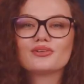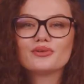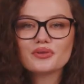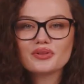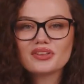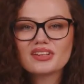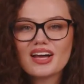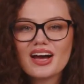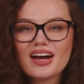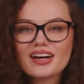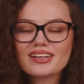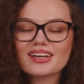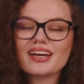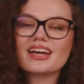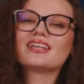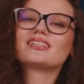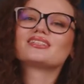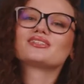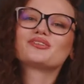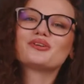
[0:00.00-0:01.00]
Good luck
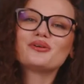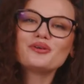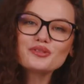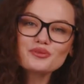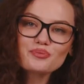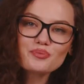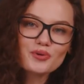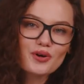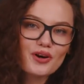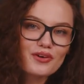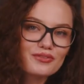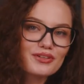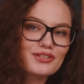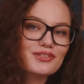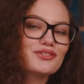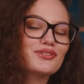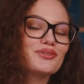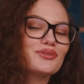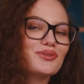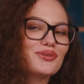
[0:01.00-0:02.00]
and good
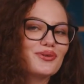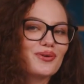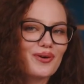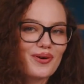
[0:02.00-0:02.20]
profits to you